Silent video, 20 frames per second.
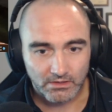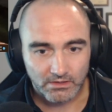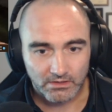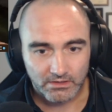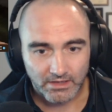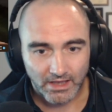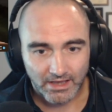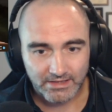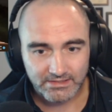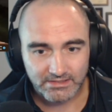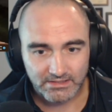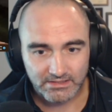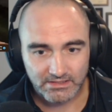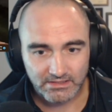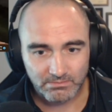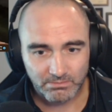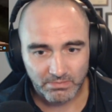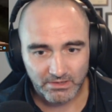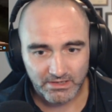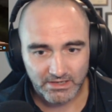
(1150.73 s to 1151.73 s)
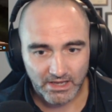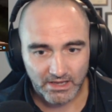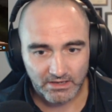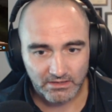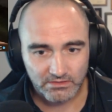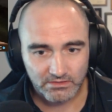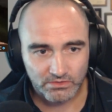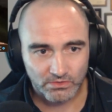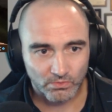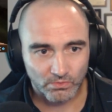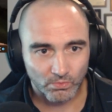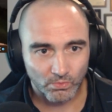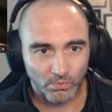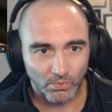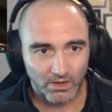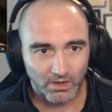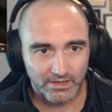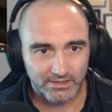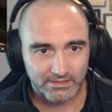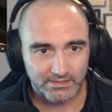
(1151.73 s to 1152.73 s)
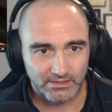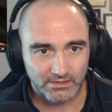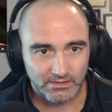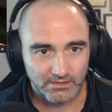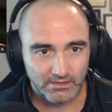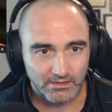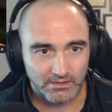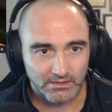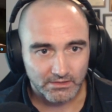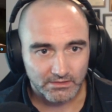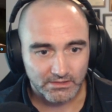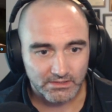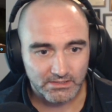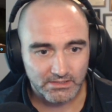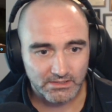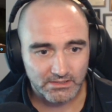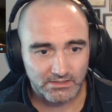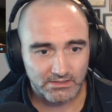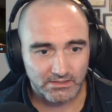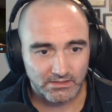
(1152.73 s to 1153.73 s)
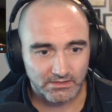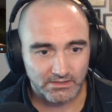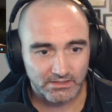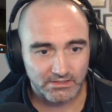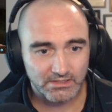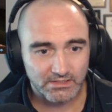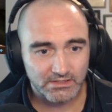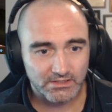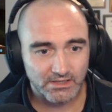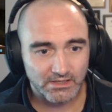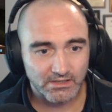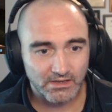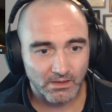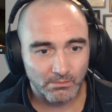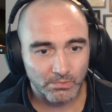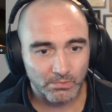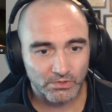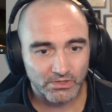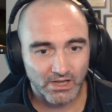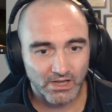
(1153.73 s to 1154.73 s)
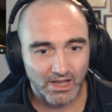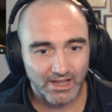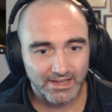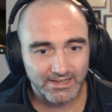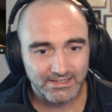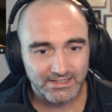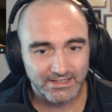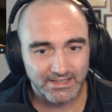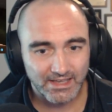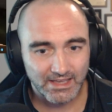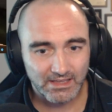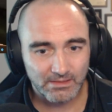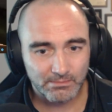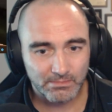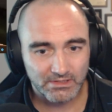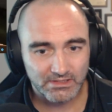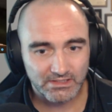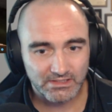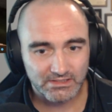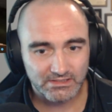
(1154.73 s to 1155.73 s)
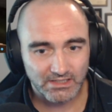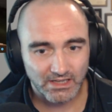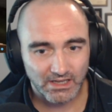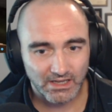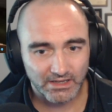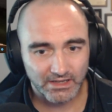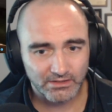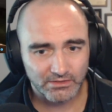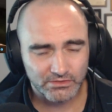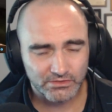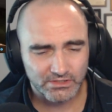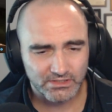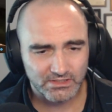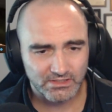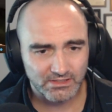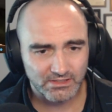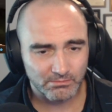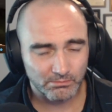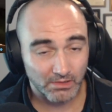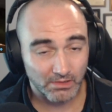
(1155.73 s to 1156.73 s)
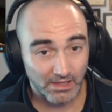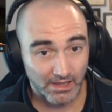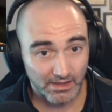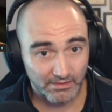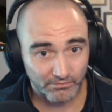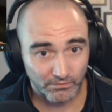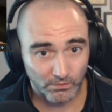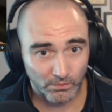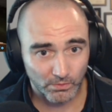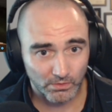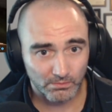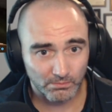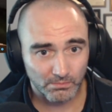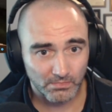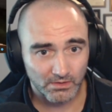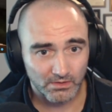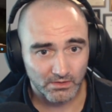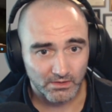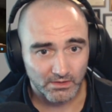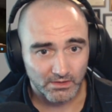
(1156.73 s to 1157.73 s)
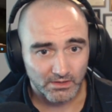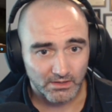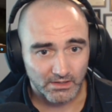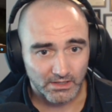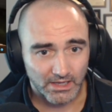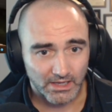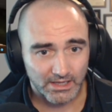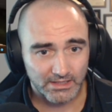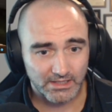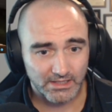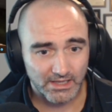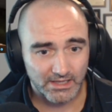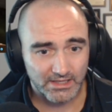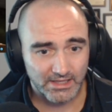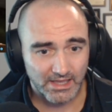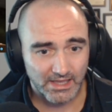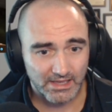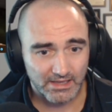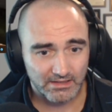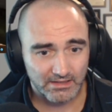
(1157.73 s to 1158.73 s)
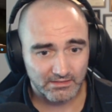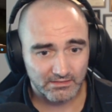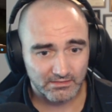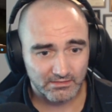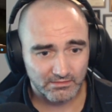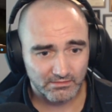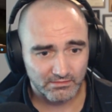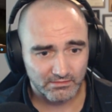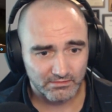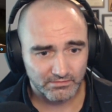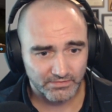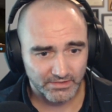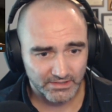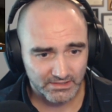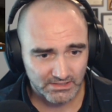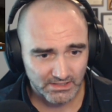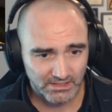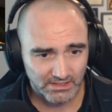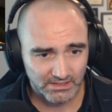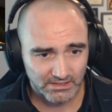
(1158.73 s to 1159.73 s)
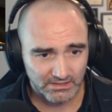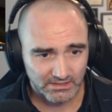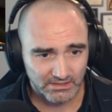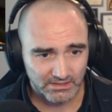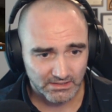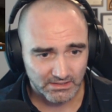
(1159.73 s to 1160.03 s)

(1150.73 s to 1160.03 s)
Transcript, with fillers: Guys, is this bananas or what? This is this is the number nine game in the entire Steam platform, and they can't fix it.